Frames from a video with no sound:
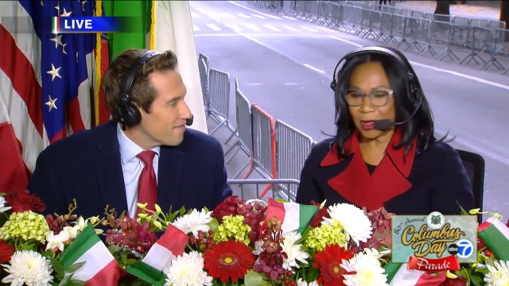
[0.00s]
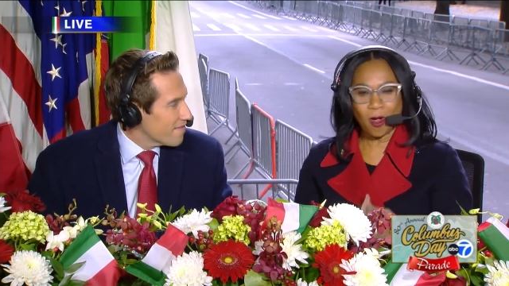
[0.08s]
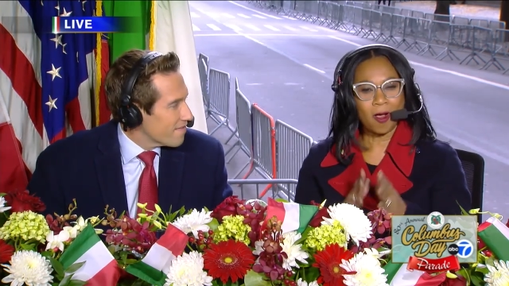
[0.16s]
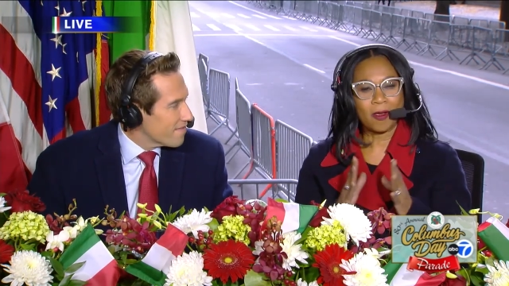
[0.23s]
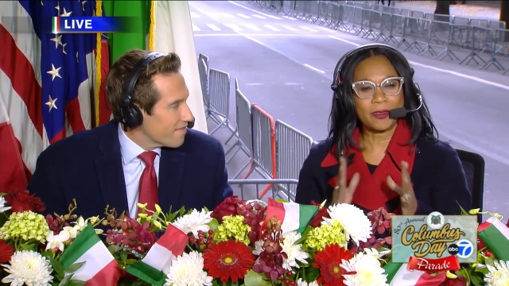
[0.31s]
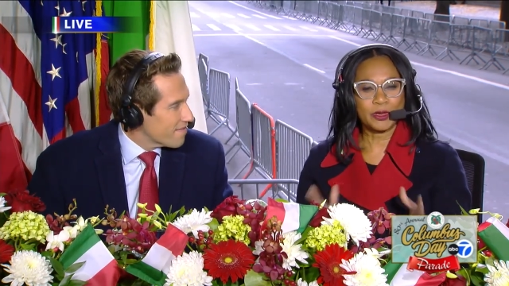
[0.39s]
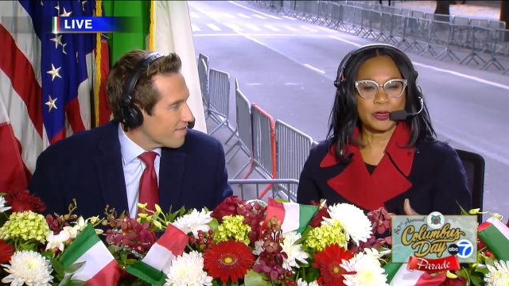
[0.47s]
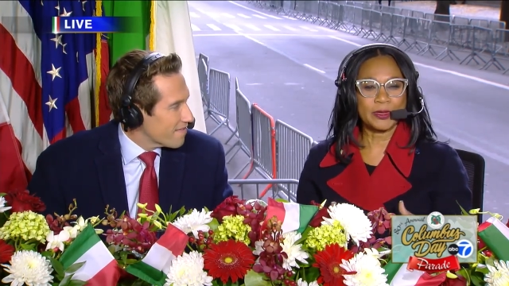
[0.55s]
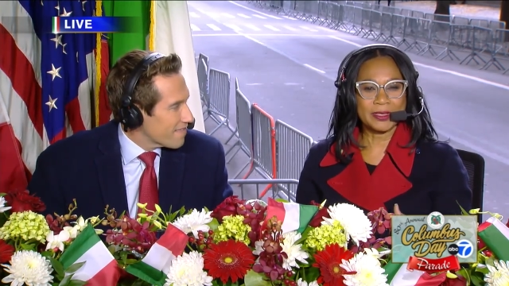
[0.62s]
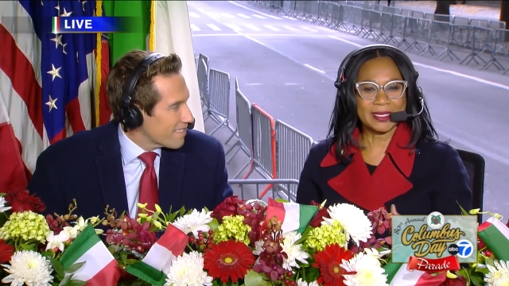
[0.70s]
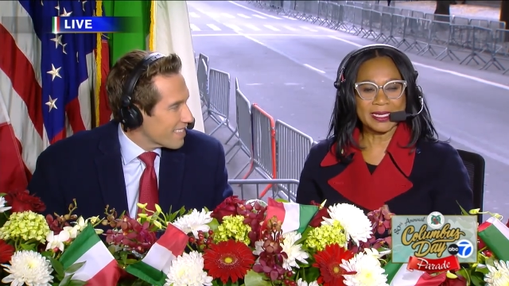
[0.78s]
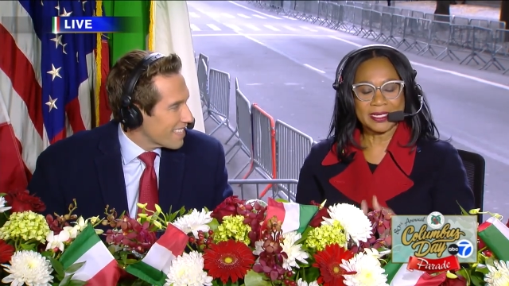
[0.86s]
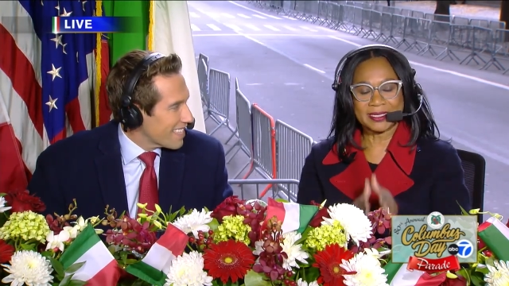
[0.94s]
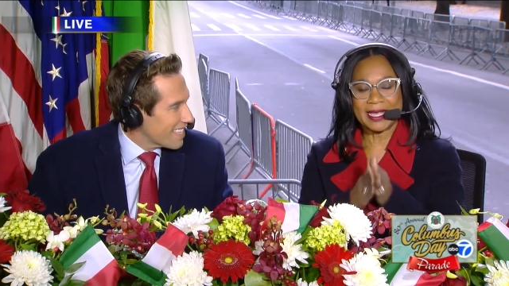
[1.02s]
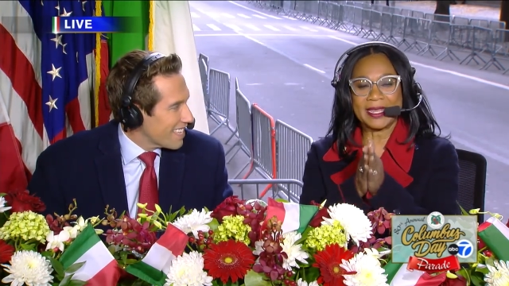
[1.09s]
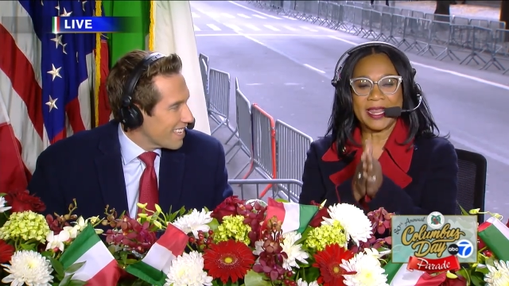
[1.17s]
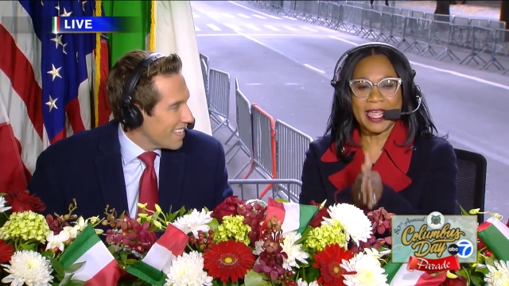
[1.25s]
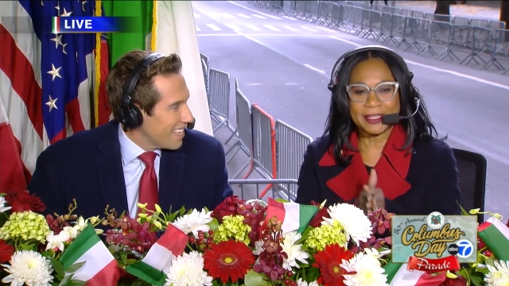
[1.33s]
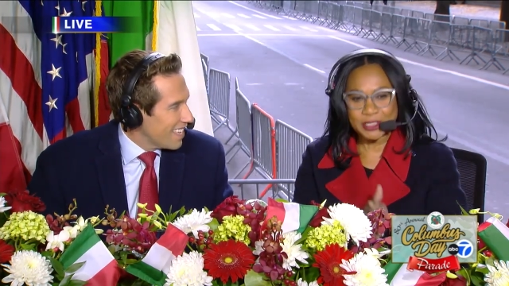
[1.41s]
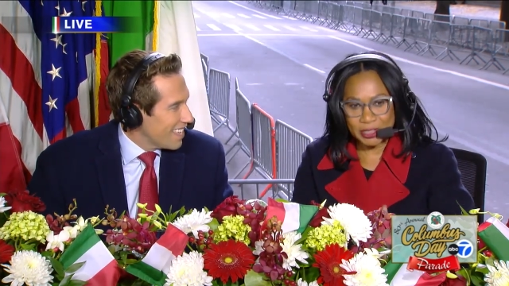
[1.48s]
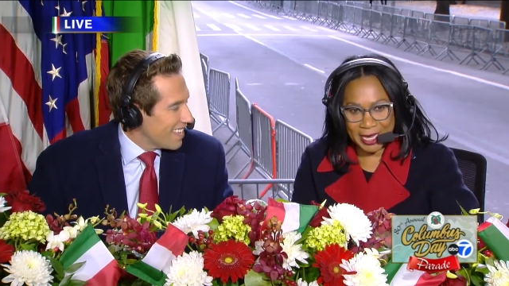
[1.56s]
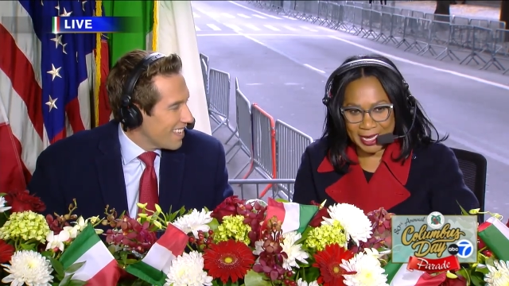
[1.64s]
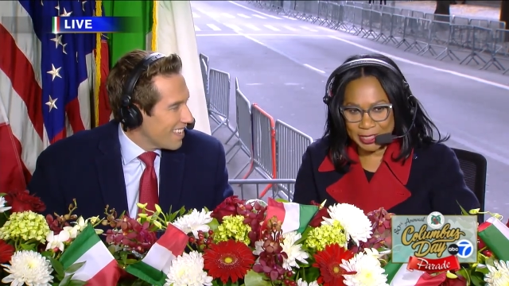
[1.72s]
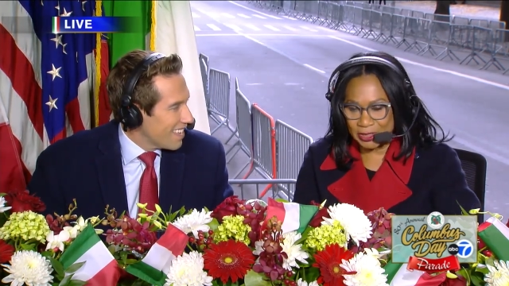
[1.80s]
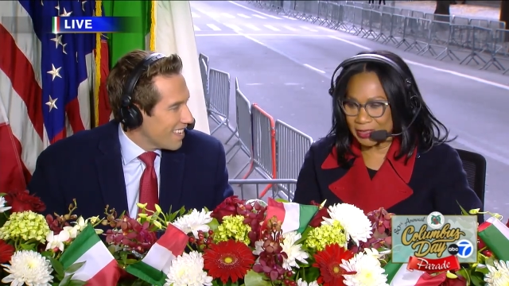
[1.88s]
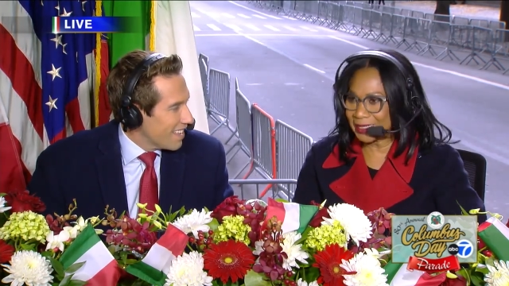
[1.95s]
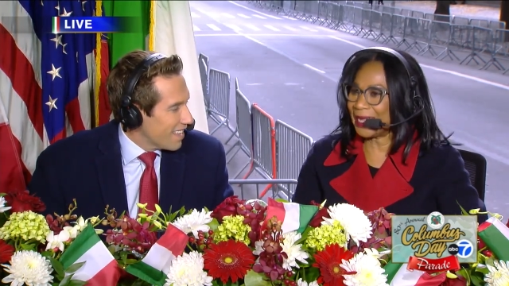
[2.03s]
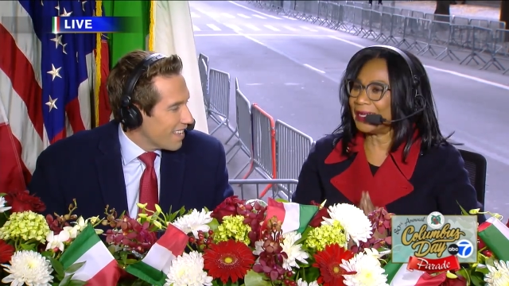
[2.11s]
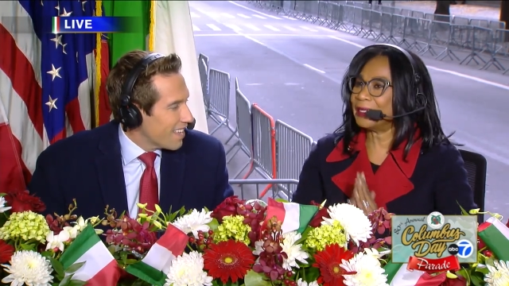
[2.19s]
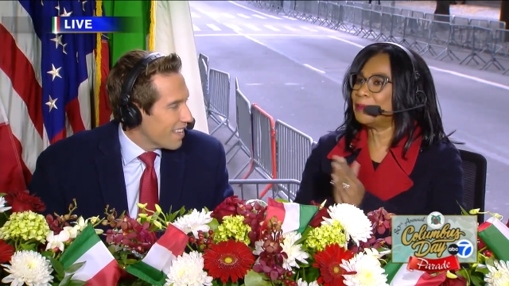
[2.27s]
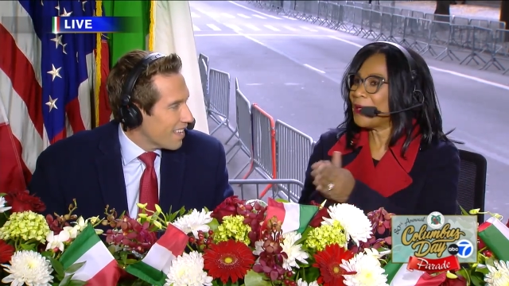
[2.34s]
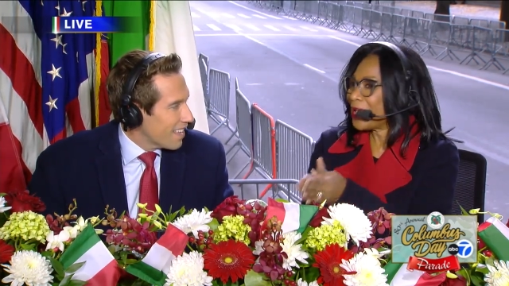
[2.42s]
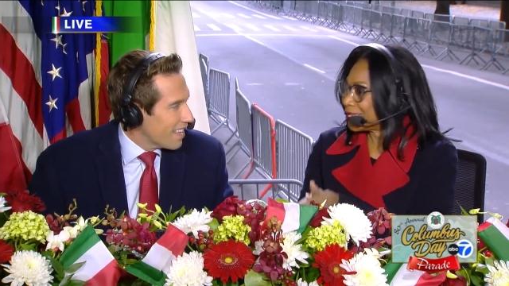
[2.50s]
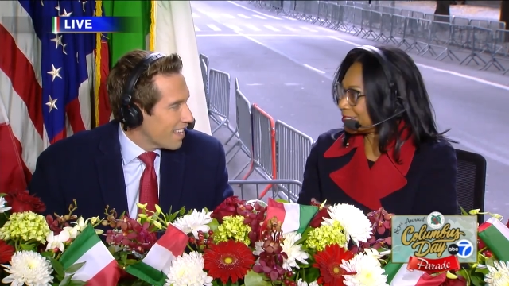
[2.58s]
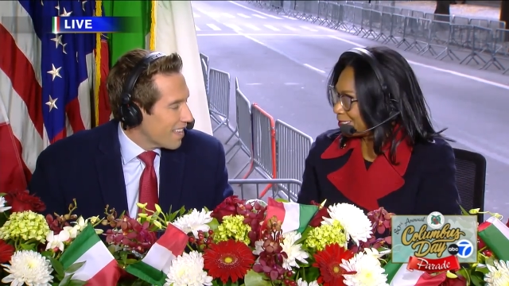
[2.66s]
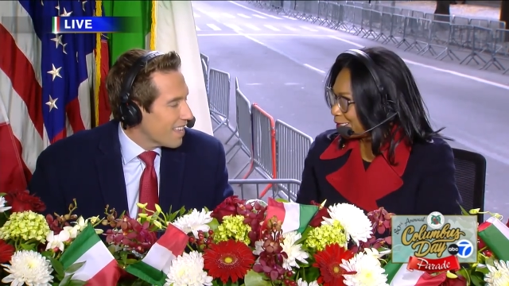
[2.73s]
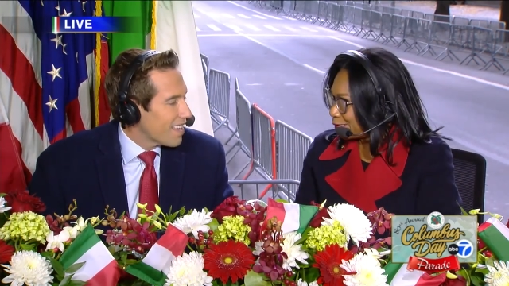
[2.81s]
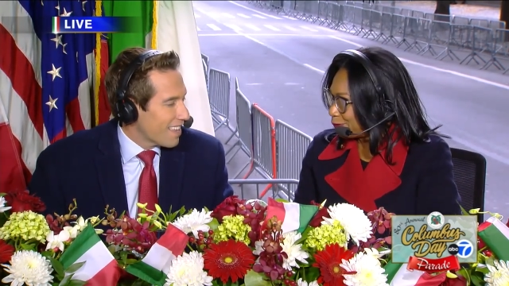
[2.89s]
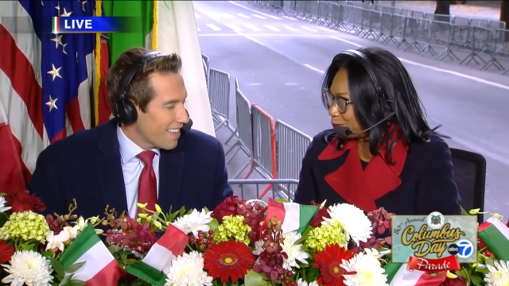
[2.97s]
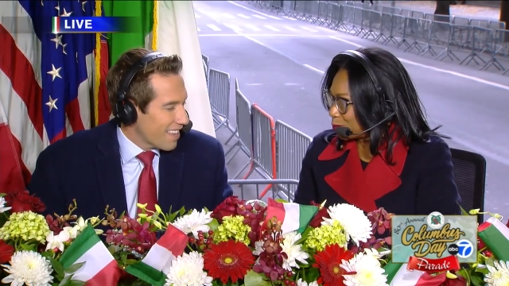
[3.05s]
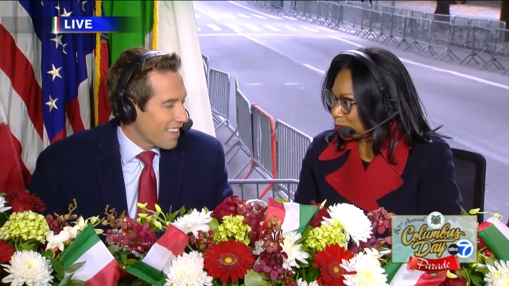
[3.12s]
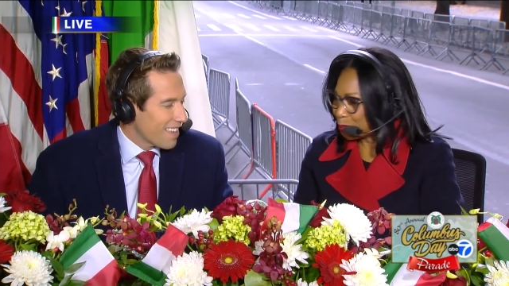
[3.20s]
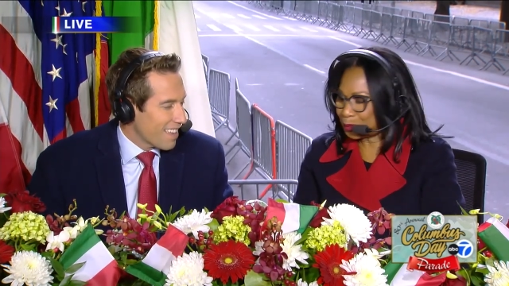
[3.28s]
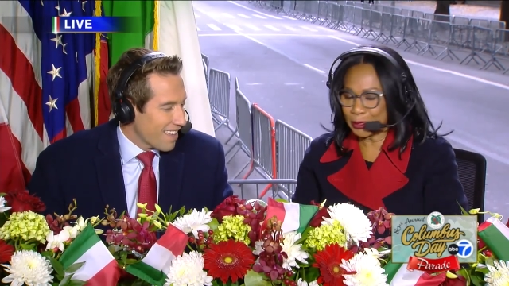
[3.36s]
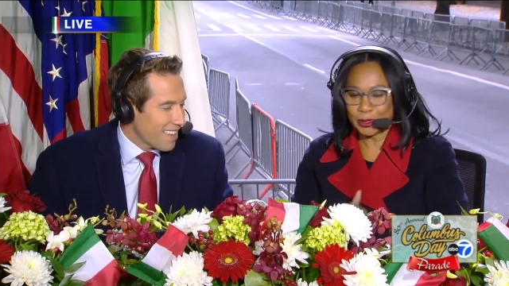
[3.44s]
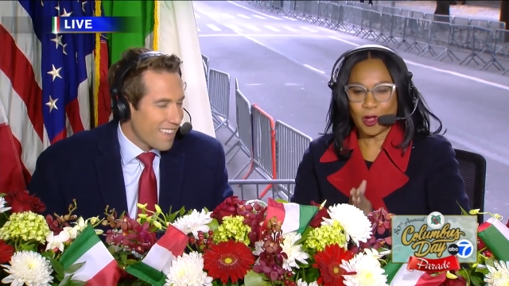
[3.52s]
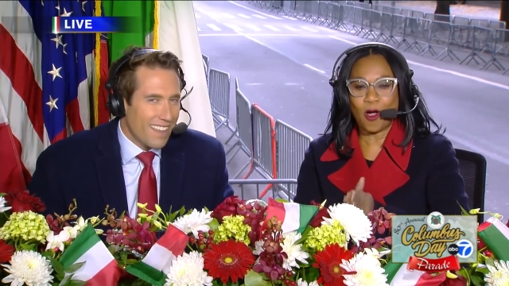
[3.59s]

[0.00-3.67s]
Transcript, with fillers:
Speaker 1: all the good things, and education and passing it forward,